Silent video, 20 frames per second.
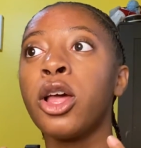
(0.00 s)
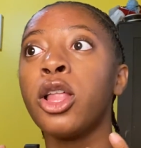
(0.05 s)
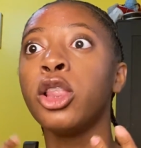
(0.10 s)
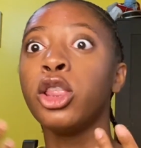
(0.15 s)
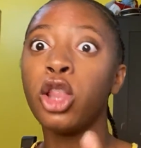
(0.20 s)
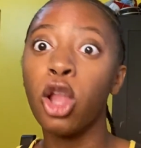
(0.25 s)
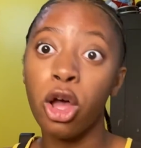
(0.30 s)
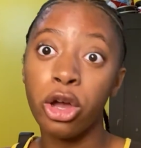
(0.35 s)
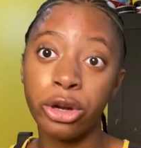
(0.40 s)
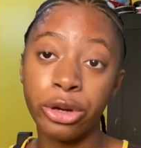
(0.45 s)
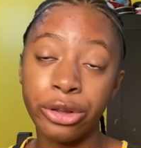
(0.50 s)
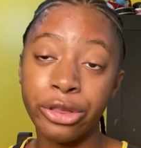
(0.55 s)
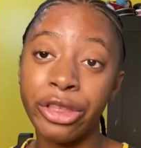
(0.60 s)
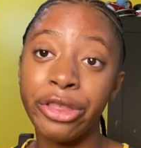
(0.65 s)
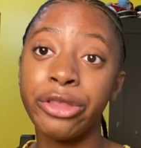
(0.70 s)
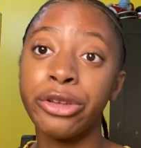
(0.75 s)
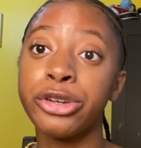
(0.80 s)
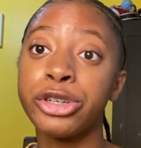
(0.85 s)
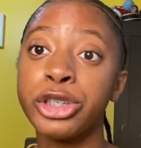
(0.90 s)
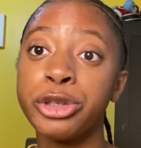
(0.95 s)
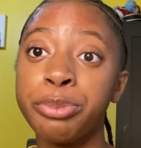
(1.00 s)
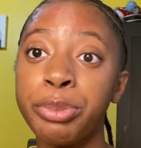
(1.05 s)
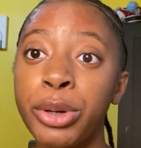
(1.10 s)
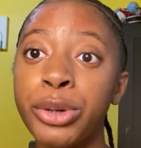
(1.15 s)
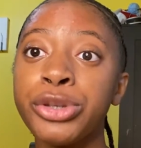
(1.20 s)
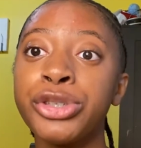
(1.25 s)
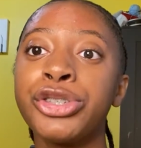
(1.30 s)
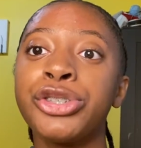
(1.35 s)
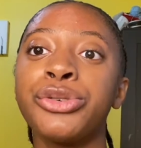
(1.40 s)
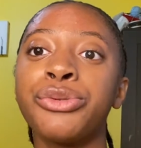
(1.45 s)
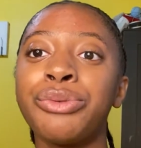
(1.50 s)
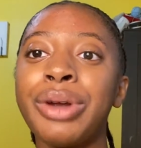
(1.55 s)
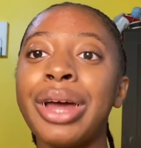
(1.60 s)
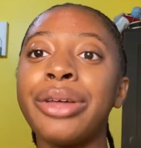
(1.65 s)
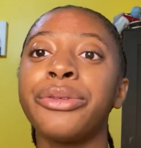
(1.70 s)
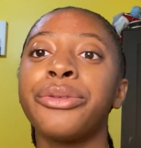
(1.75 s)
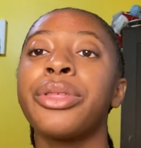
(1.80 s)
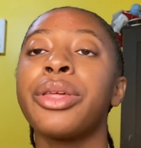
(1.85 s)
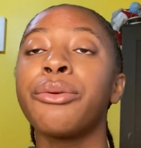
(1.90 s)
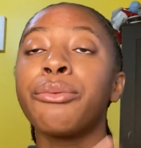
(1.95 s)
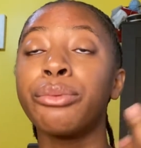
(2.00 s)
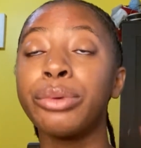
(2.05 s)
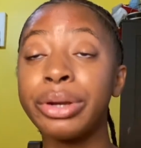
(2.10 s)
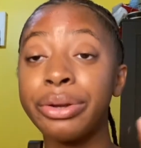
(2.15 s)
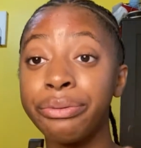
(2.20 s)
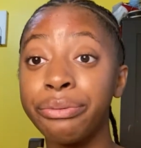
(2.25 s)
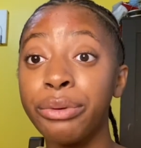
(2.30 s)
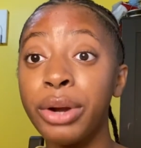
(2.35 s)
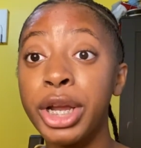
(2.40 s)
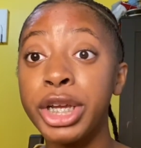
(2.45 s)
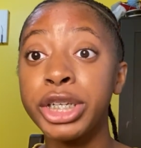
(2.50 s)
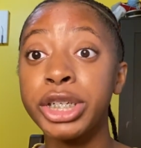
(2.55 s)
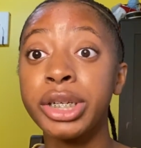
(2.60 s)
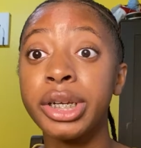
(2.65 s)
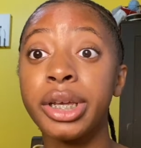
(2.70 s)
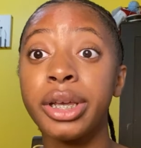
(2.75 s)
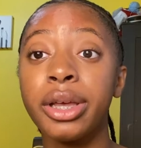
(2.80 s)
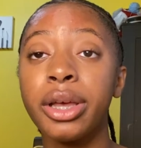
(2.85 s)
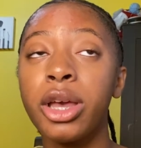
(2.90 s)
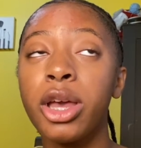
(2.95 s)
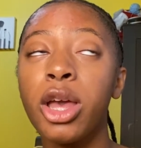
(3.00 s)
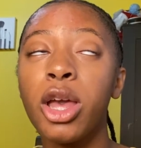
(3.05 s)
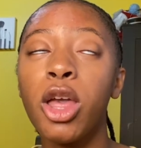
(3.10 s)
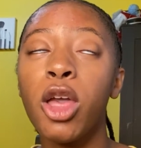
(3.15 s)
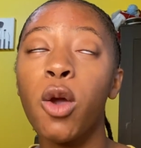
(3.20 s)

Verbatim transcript: longer than they're supposed to rather than refreshing